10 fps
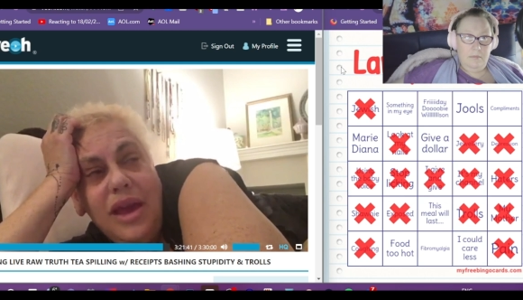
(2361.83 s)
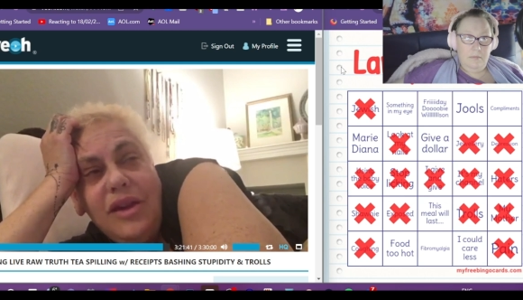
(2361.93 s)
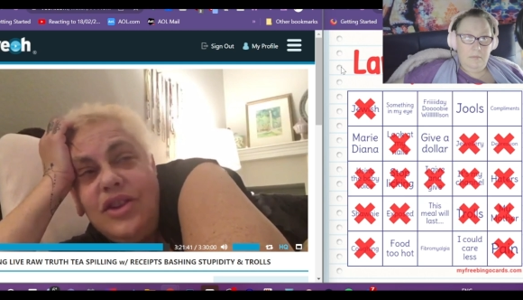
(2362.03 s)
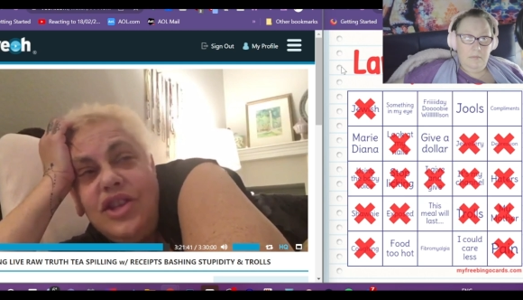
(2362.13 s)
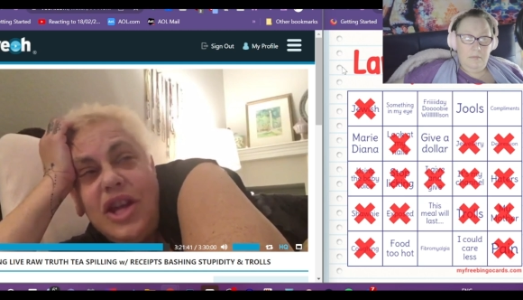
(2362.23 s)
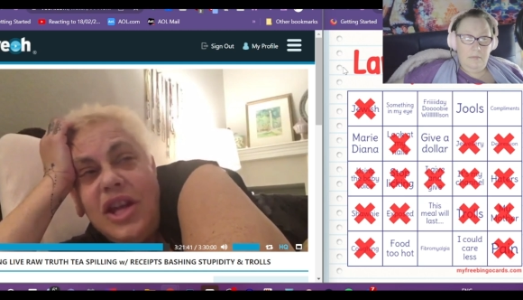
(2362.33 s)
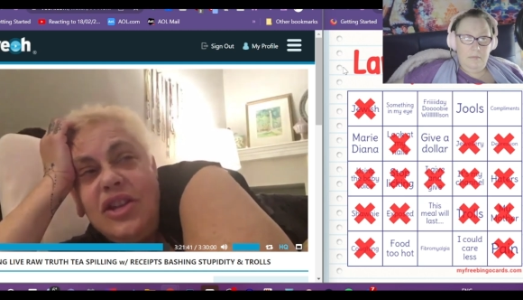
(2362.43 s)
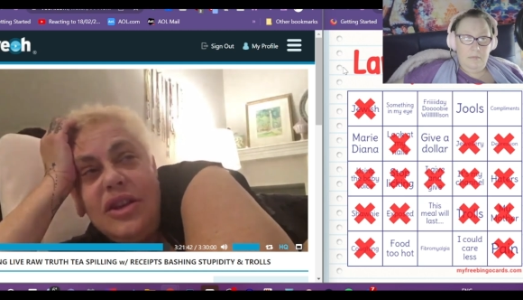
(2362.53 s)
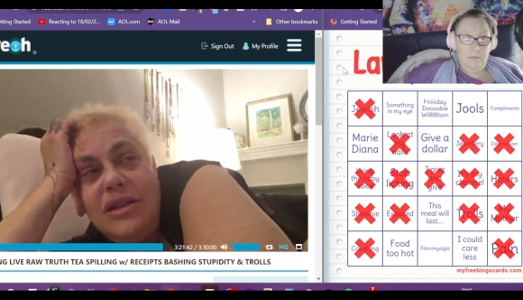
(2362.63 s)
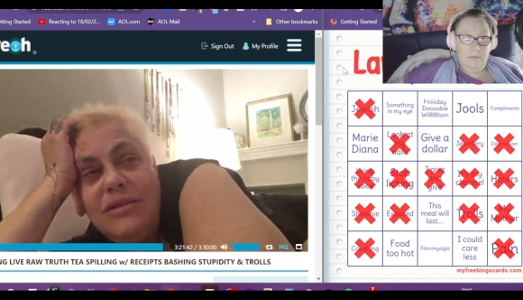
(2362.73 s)
Speaker 1: He could
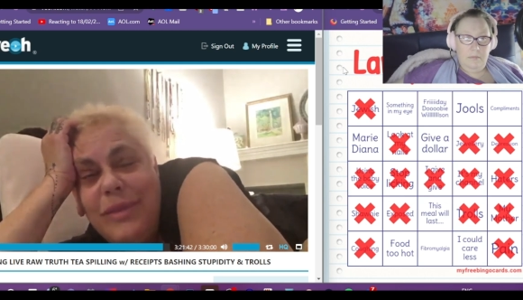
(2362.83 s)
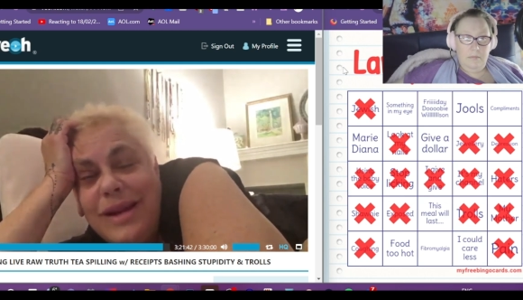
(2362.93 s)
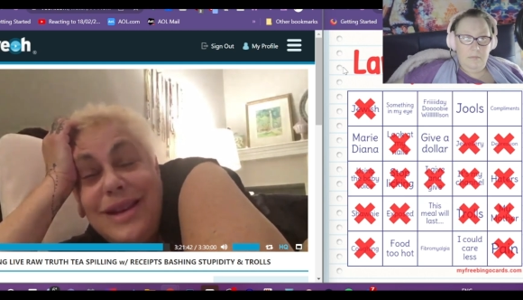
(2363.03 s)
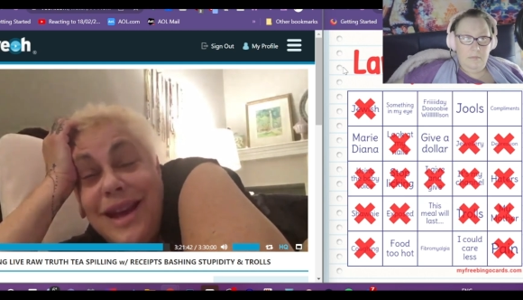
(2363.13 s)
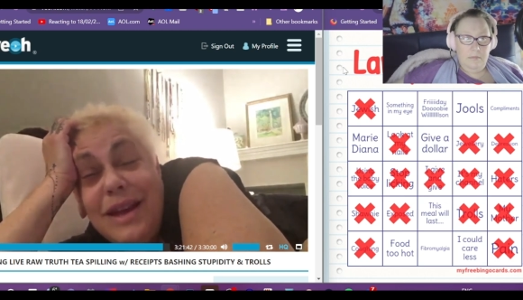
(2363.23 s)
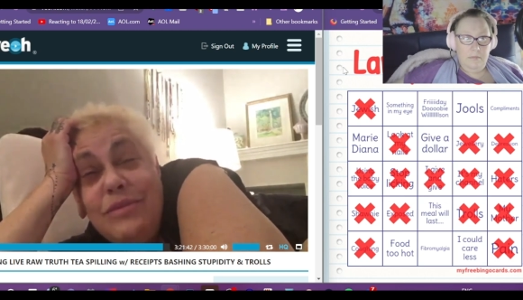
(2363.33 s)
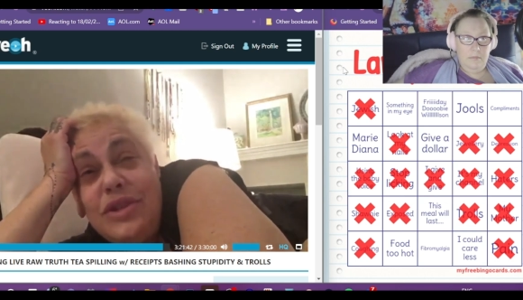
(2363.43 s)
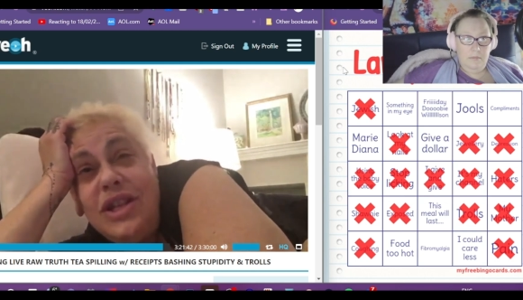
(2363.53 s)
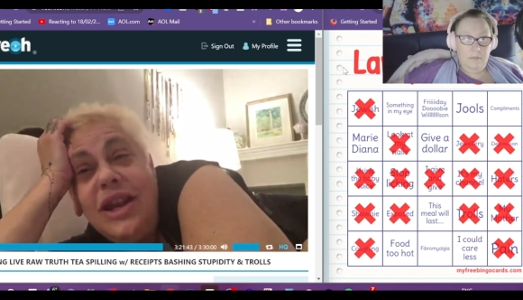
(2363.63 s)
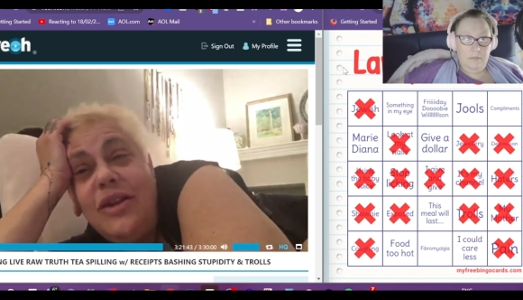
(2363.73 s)
change my
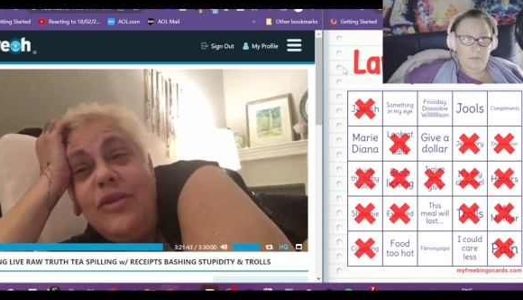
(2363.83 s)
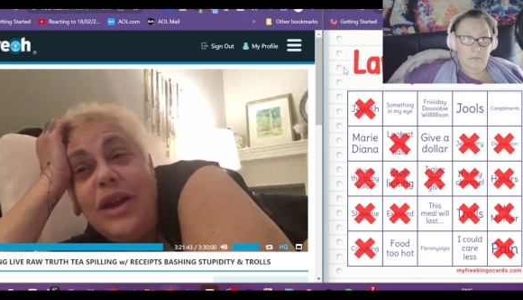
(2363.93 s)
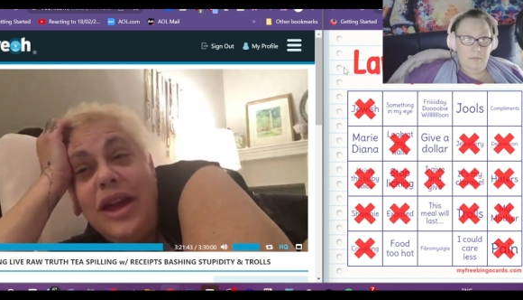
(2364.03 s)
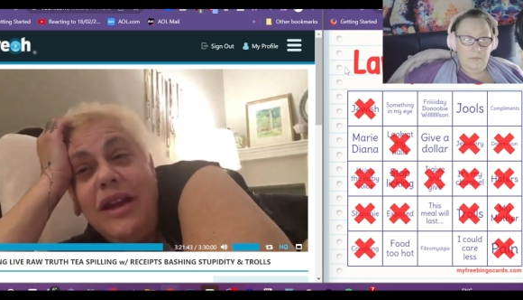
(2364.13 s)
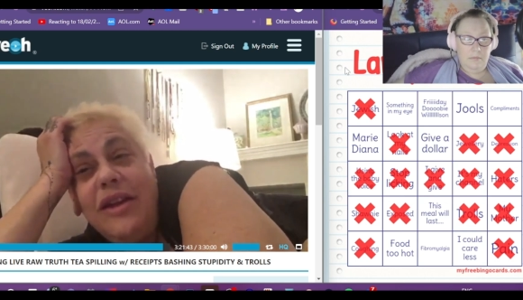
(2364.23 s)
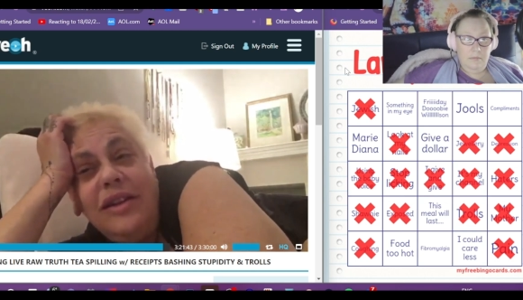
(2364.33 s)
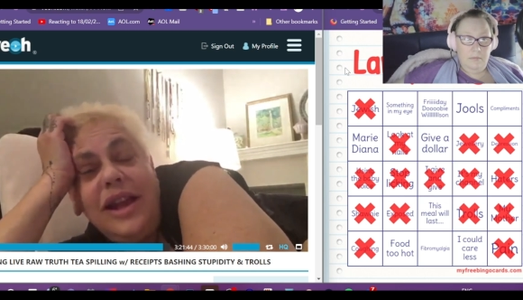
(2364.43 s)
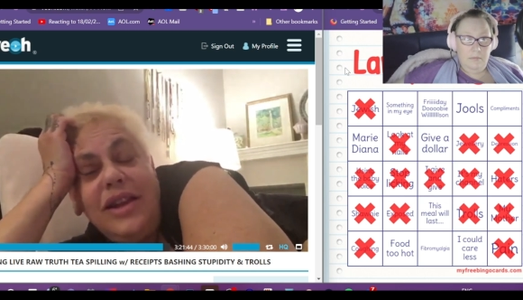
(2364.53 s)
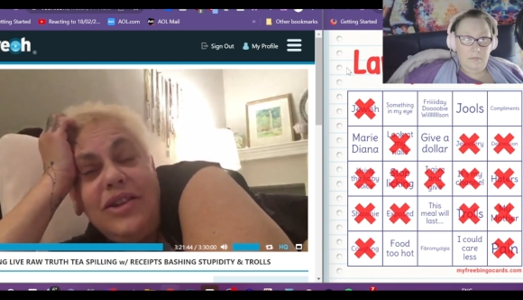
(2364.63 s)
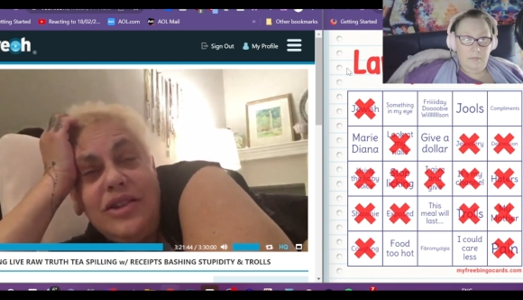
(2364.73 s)
timesheet. I don't care.
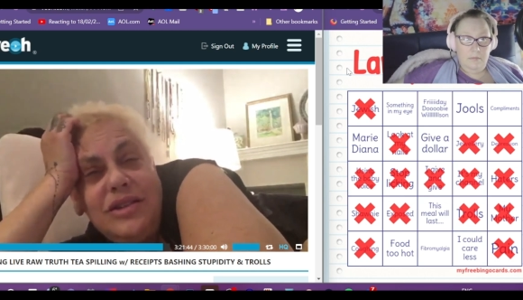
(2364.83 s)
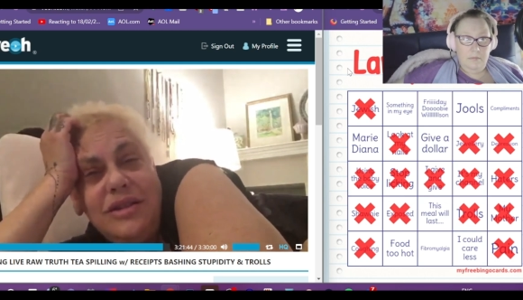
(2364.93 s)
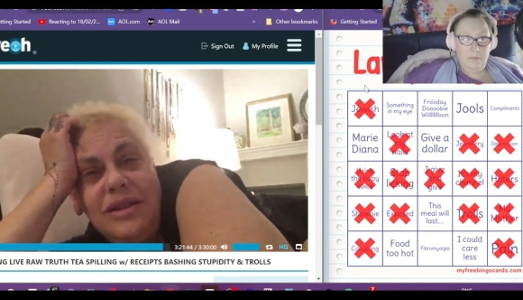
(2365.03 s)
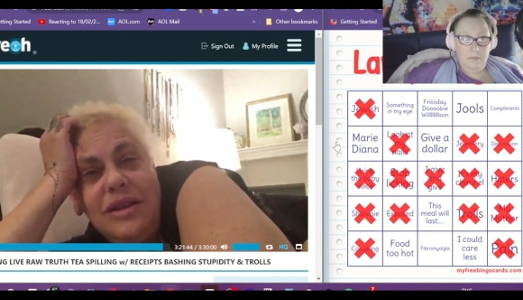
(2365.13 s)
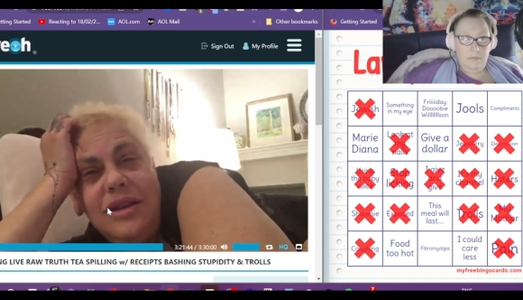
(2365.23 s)
Like, just.